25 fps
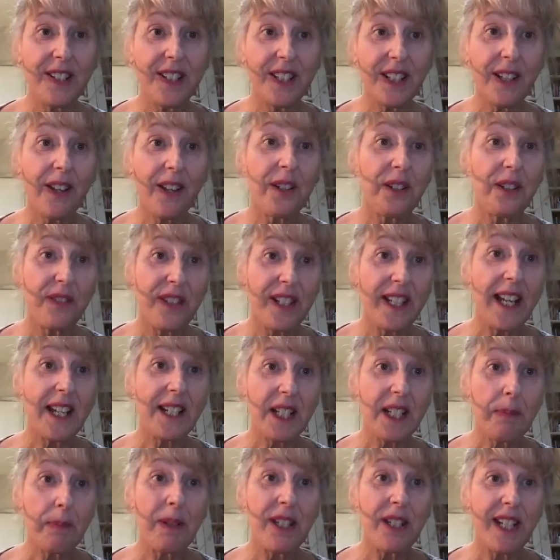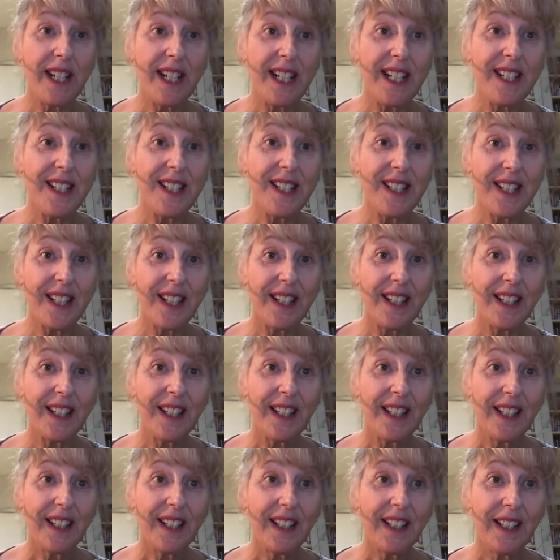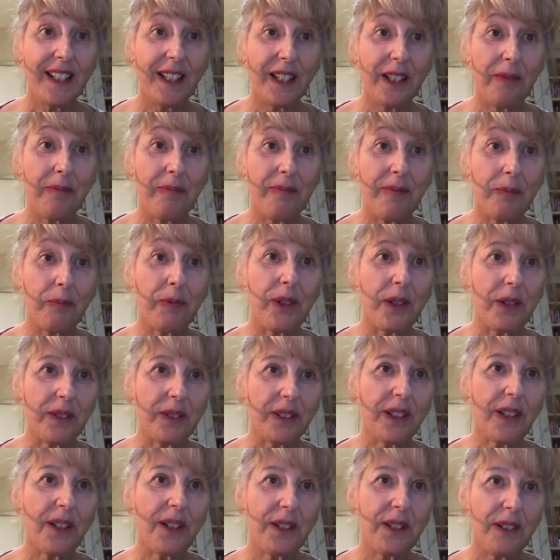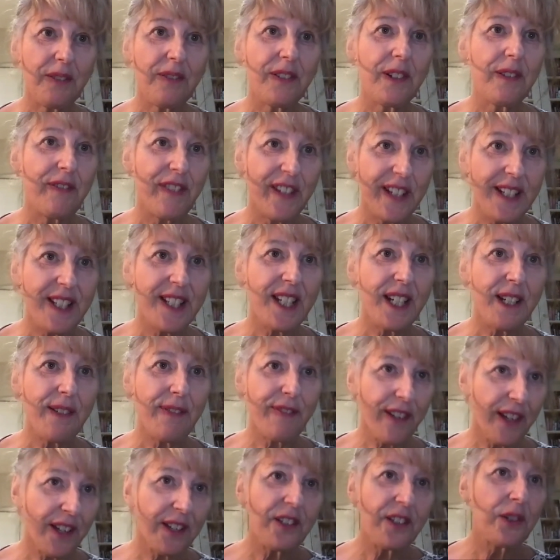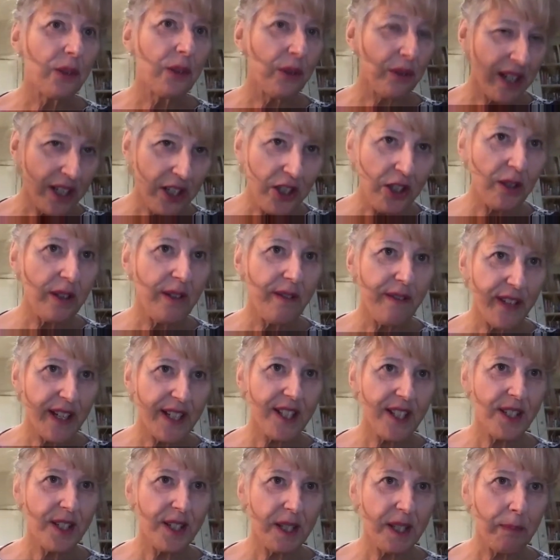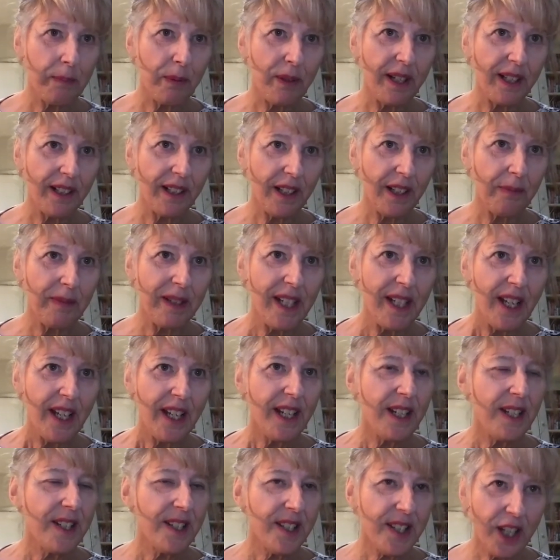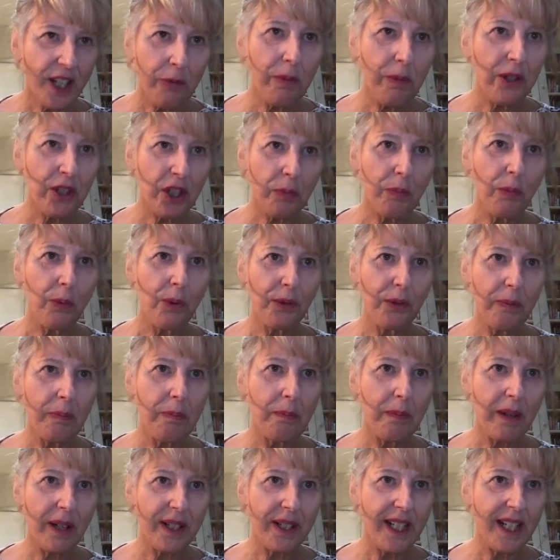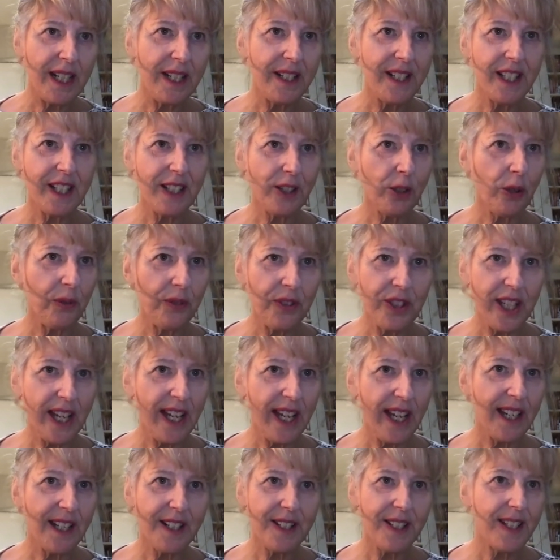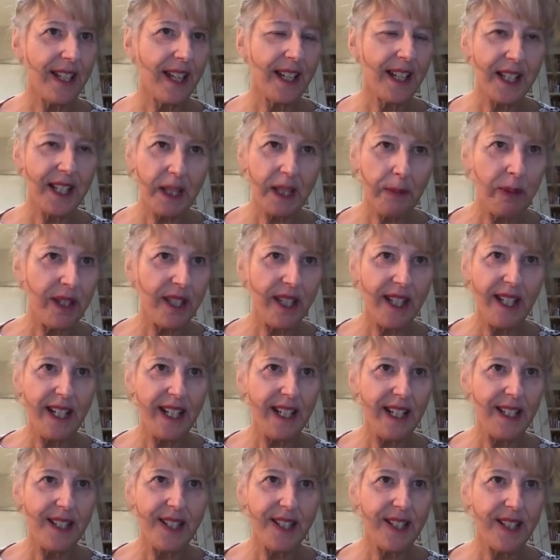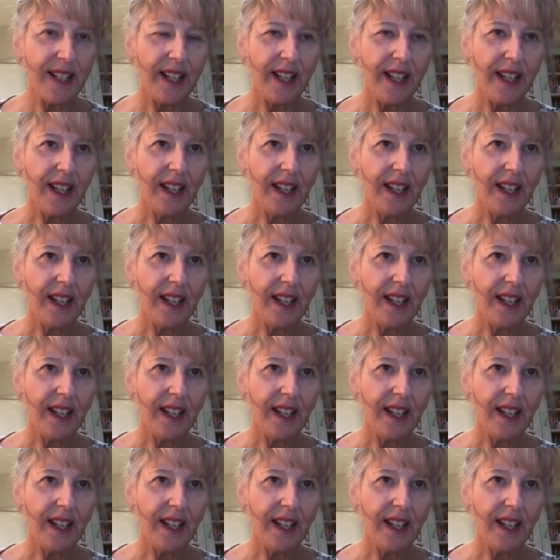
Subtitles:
is kind of the expertise that kind of a VC fund or angel investors bring. I mean, it's so much more than money. It's contacts, expertise,